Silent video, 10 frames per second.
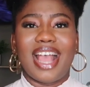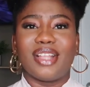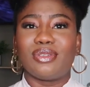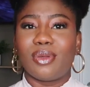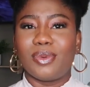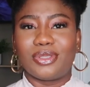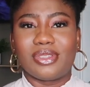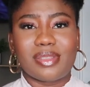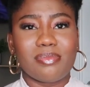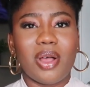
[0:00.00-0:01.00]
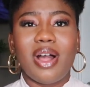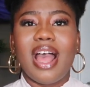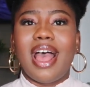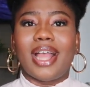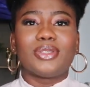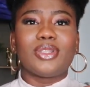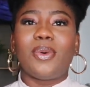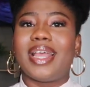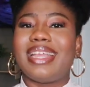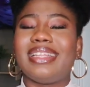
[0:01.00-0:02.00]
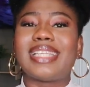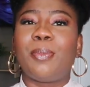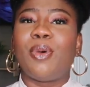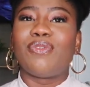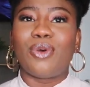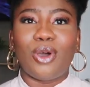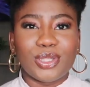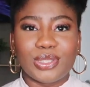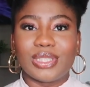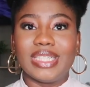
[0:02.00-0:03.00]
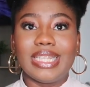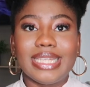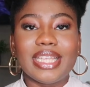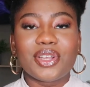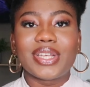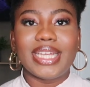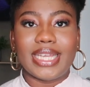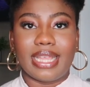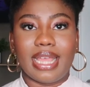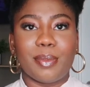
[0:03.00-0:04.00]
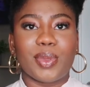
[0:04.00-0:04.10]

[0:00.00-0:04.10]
I do not want to smell, I do not want any type of odor lingering there.